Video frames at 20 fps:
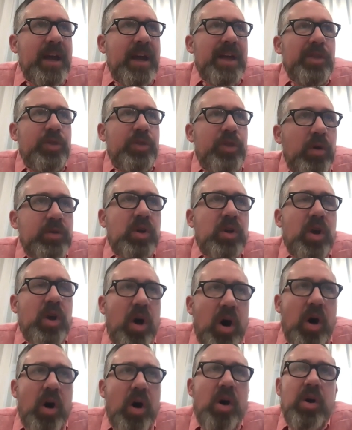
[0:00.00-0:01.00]
Those are
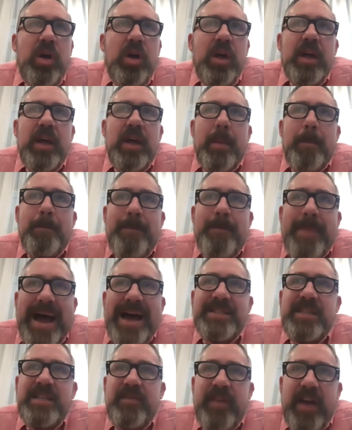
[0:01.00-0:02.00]
all
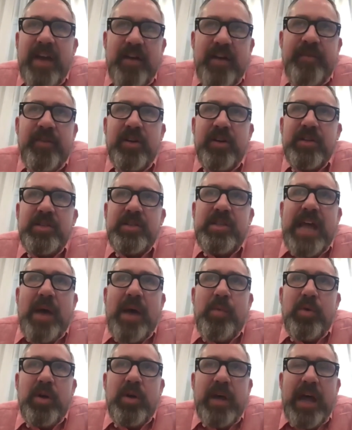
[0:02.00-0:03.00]
massive efforts
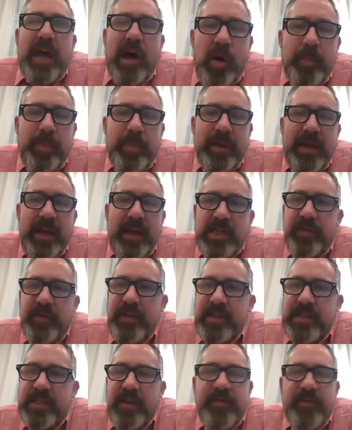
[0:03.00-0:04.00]
that will help each of
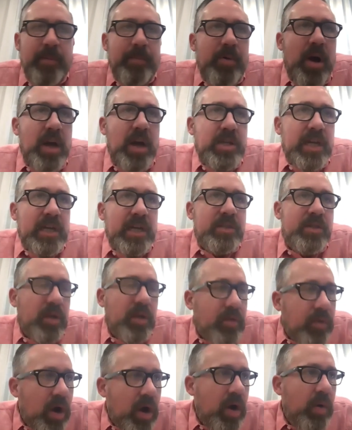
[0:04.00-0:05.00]
these different projects
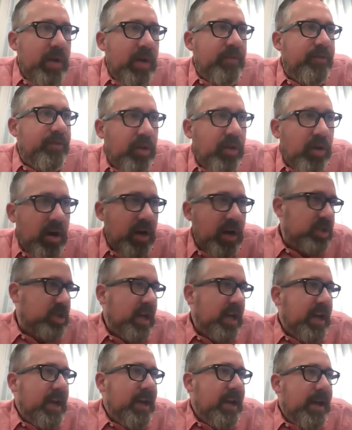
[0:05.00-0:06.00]
to grow and
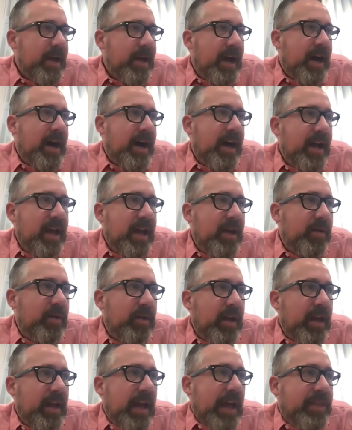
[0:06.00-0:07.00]
flourish. Uh,
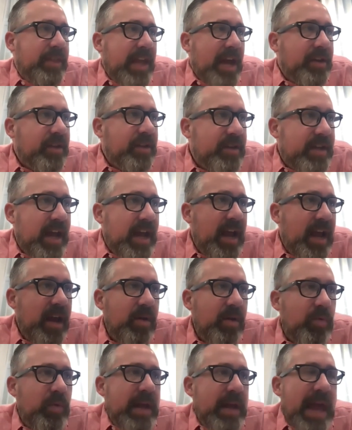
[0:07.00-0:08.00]
at the end of the
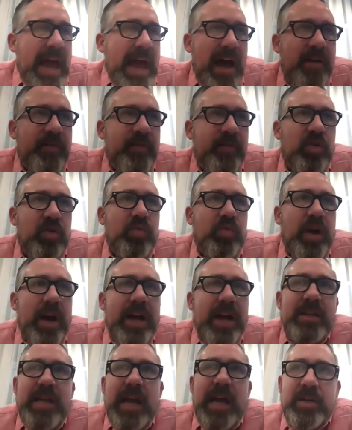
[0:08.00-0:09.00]
day, we have
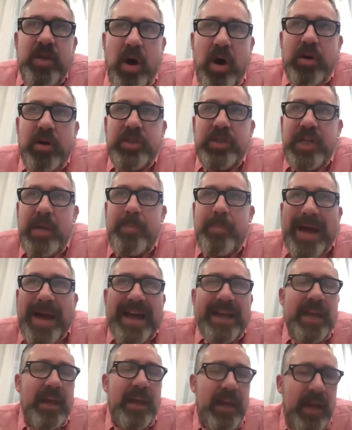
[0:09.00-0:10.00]
great technology
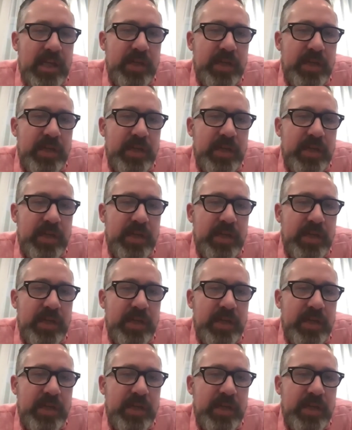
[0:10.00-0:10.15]
backing each of